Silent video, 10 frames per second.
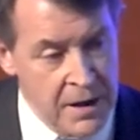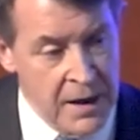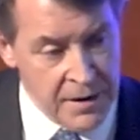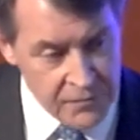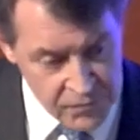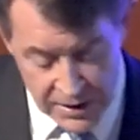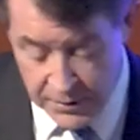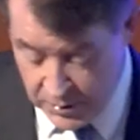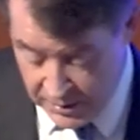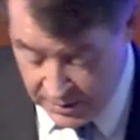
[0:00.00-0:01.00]
It can really
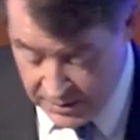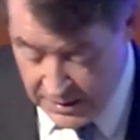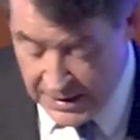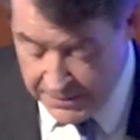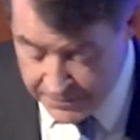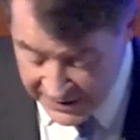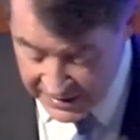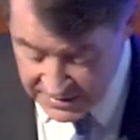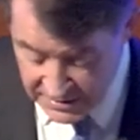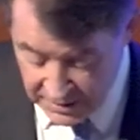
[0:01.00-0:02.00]
work,
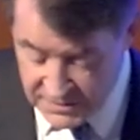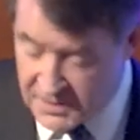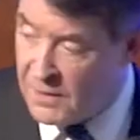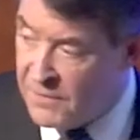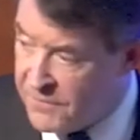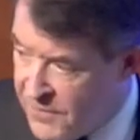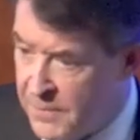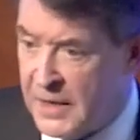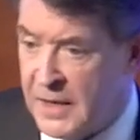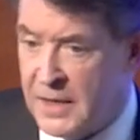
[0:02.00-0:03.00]
embedding science
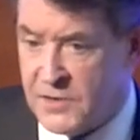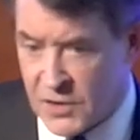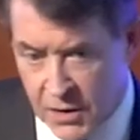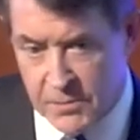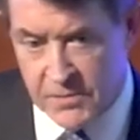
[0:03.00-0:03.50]
firmly into global